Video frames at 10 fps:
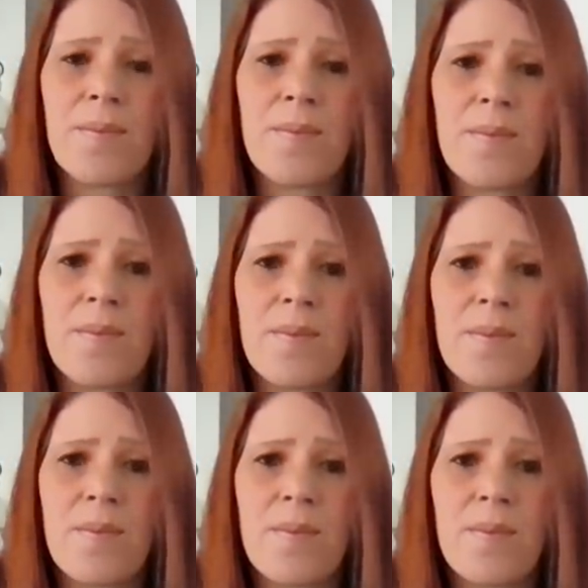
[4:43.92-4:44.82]

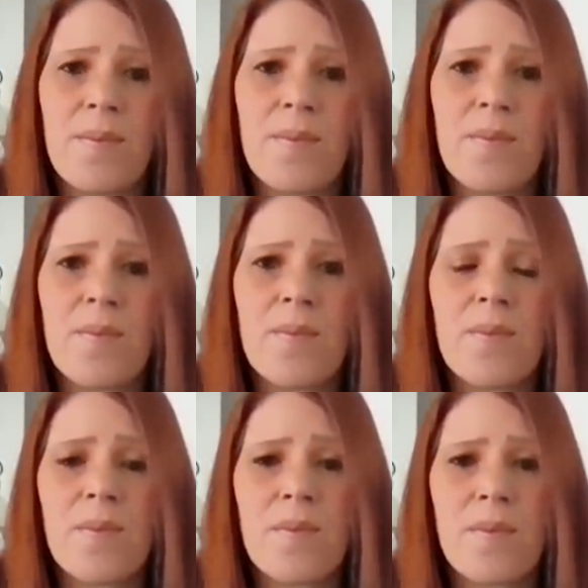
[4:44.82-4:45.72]

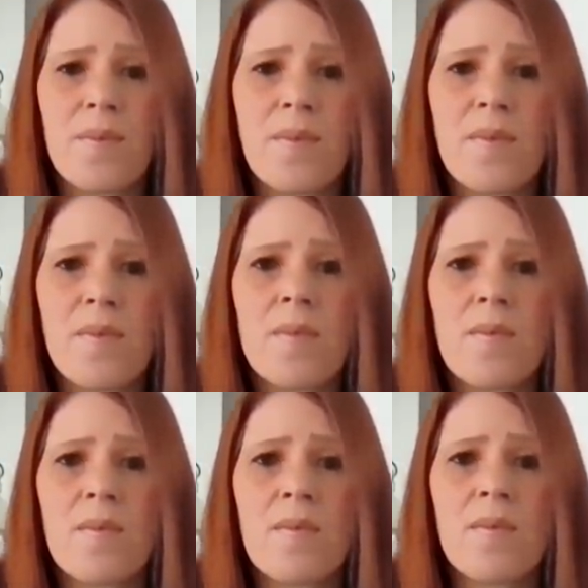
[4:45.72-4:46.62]

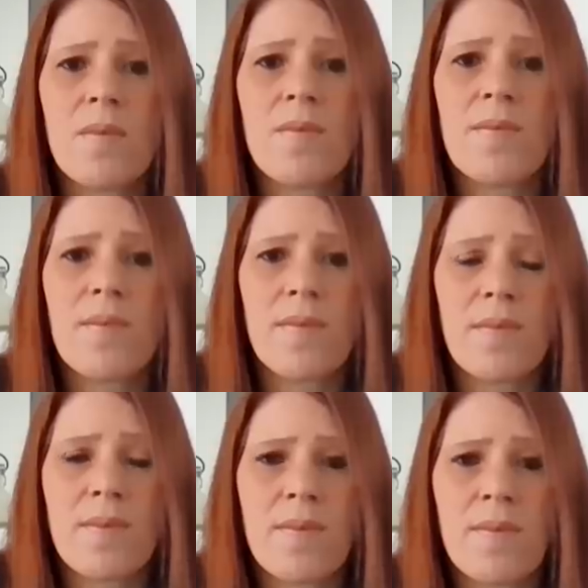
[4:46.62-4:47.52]

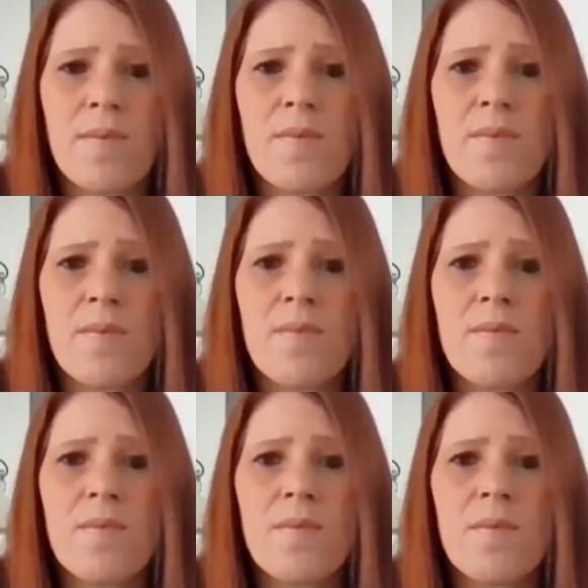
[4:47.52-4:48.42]

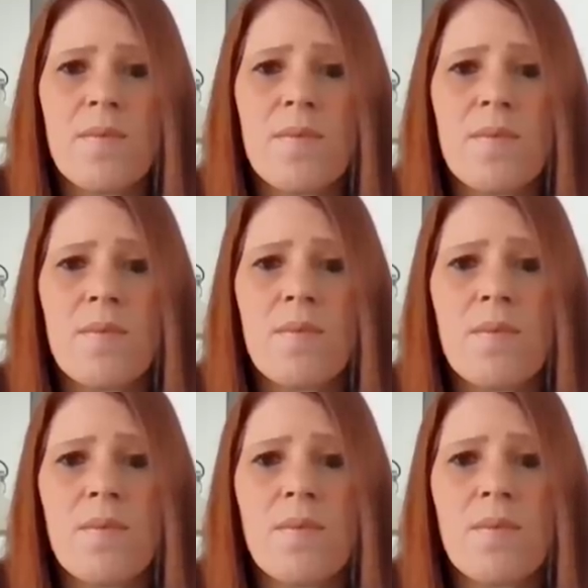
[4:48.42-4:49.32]

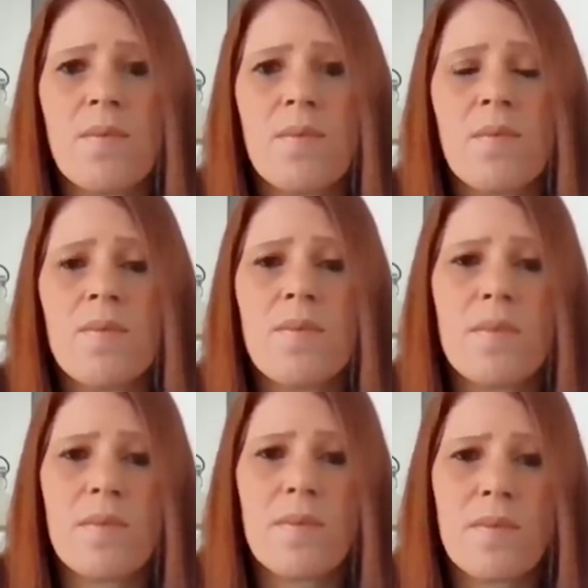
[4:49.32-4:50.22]

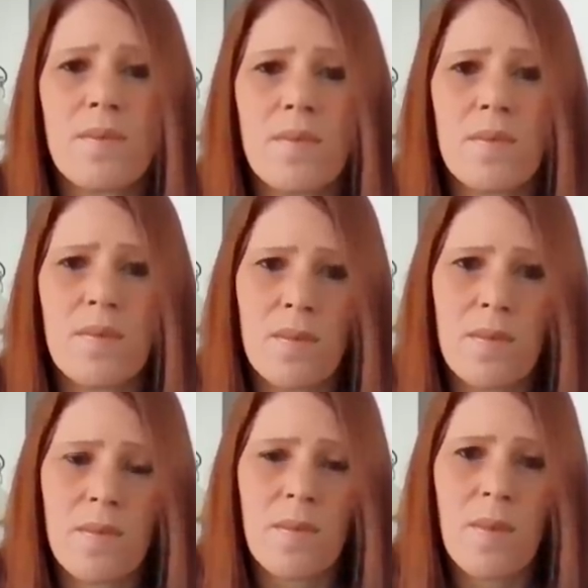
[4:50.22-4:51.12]

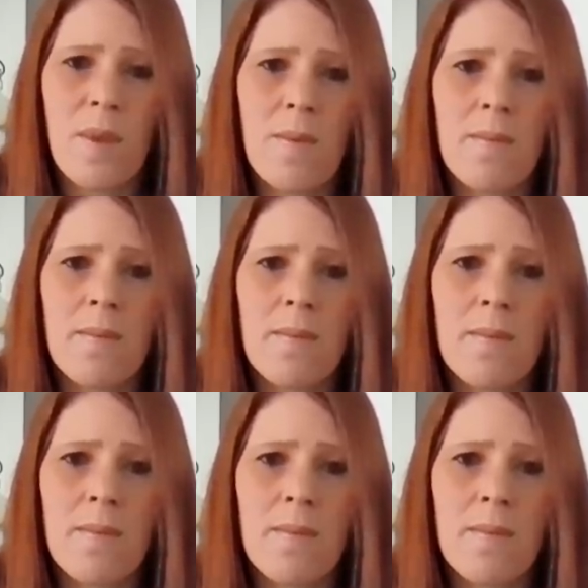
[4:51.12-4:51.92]
(not speaking)